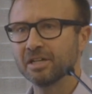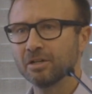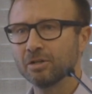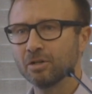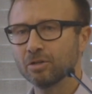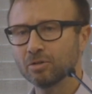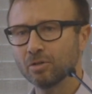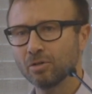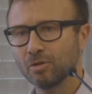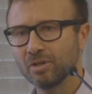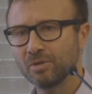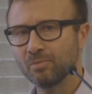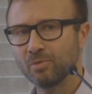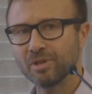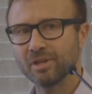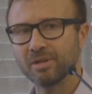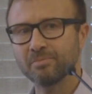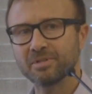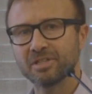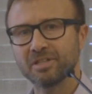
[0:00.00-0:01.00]
not only
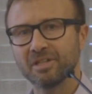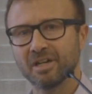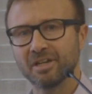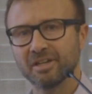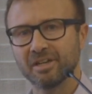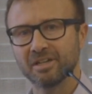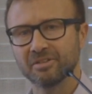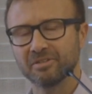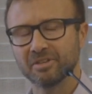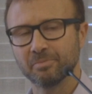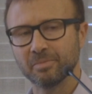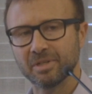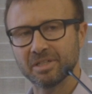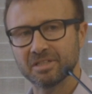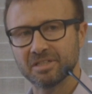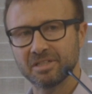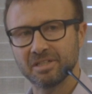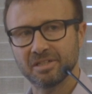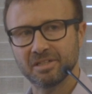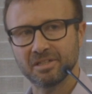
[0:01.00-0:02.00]
with MCI and
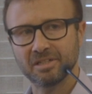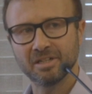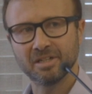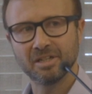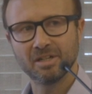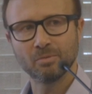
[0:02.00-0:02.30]
dementia.